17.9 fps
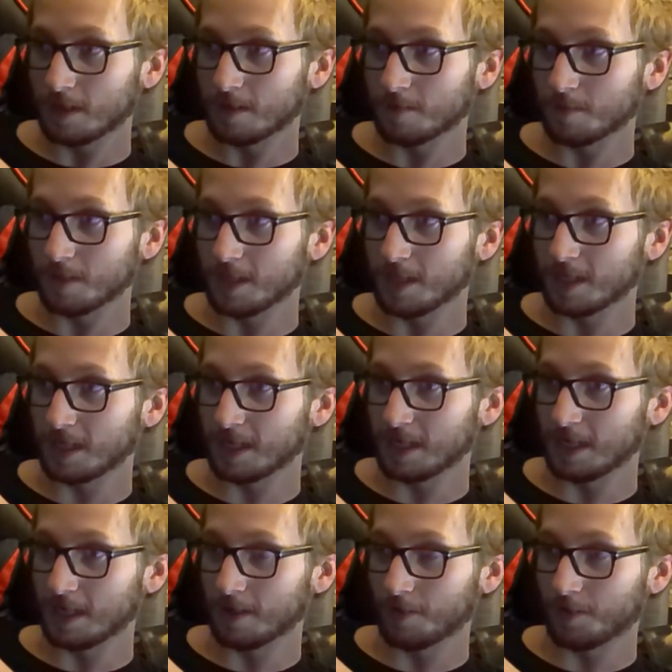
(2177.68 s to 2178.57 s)
But then
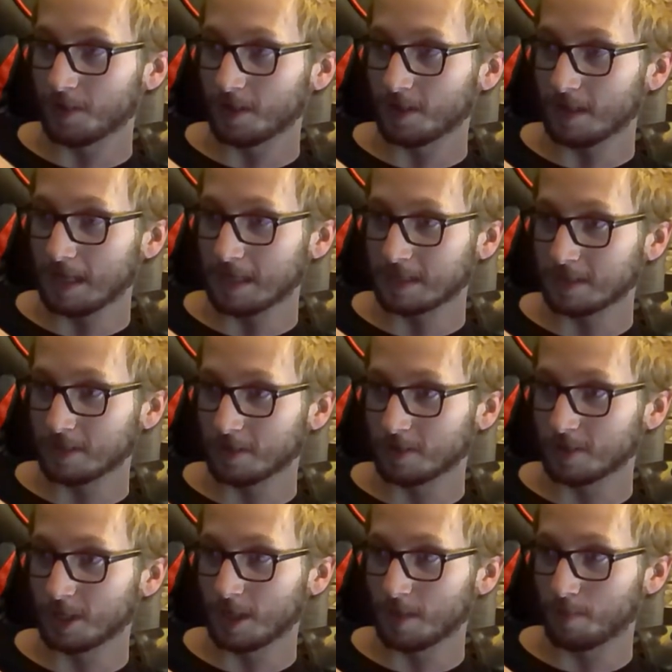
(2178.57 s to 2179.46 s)
again, I don't think that's
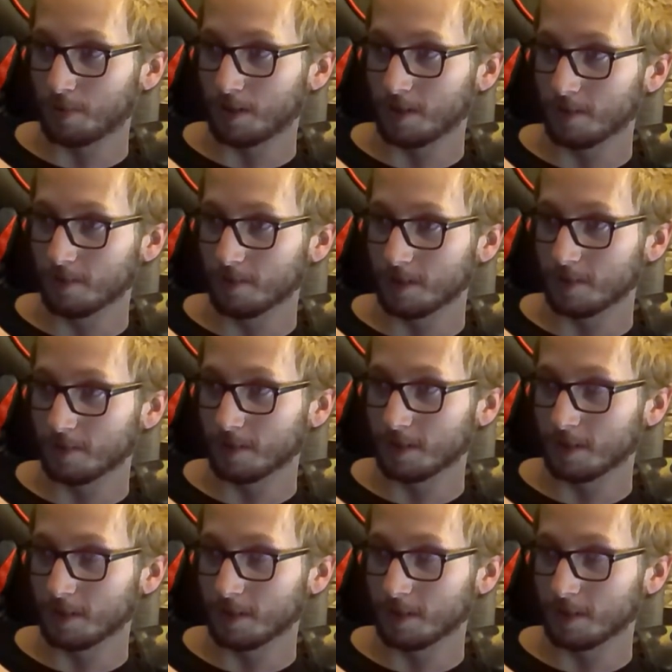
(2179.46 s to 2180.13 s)
her top priority right now.